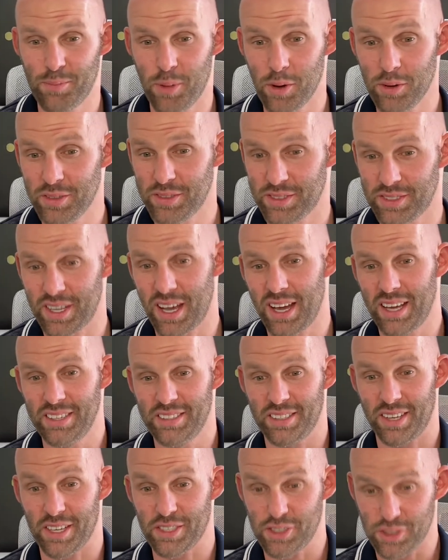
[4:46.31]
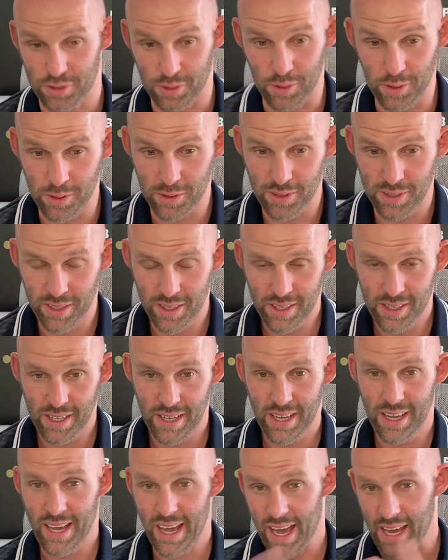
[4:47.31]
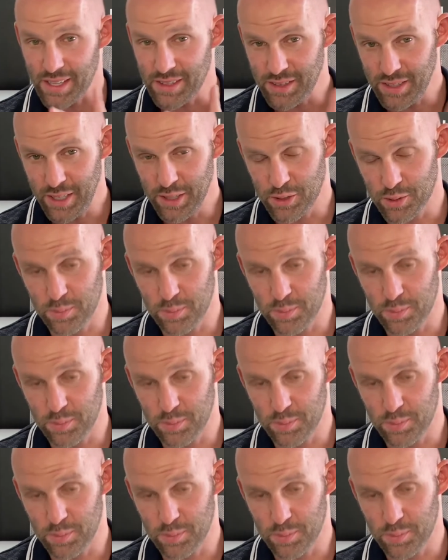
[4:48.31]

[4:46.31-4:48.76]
Both sides are true and need